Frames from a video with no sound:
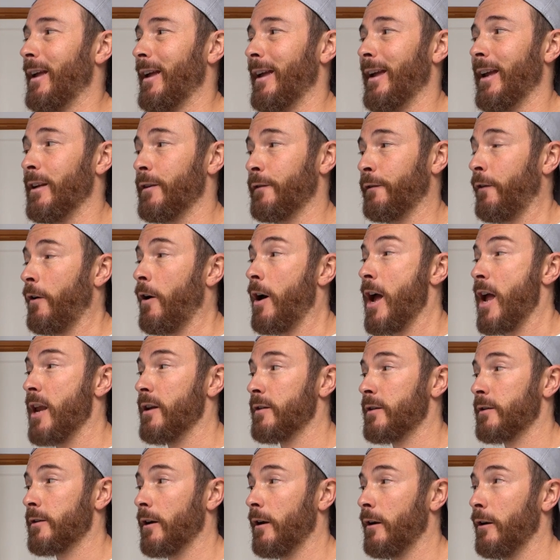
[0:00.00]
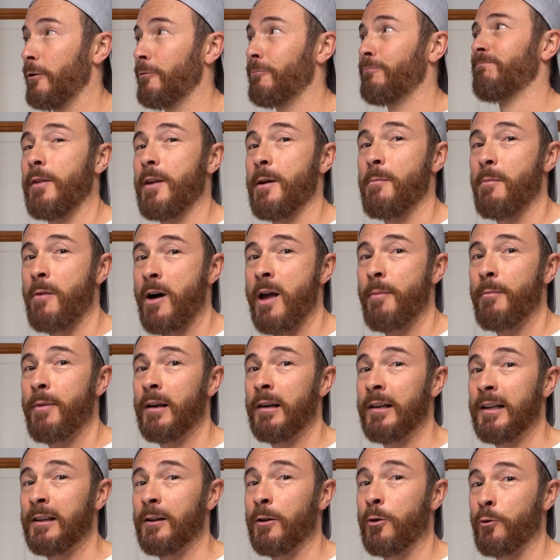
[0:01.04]
it's fine. So there might be a
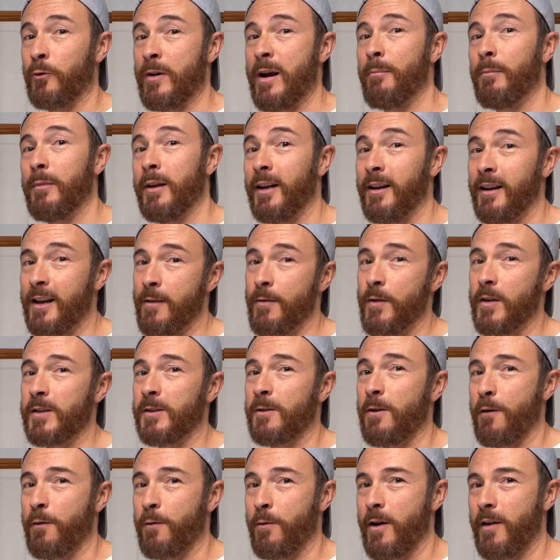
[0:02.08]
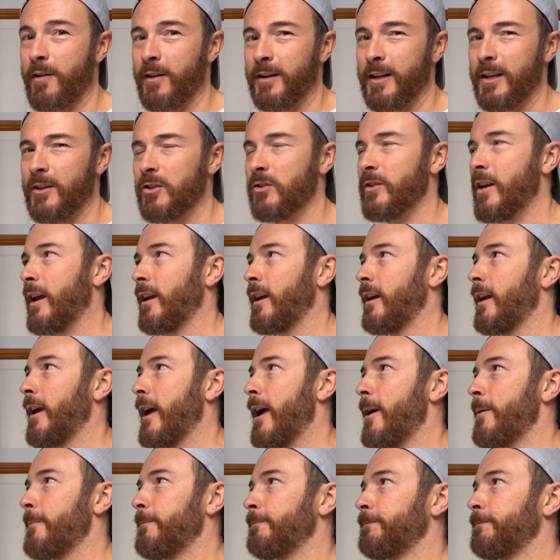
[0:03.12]
little gremlin in the software that needs checking out.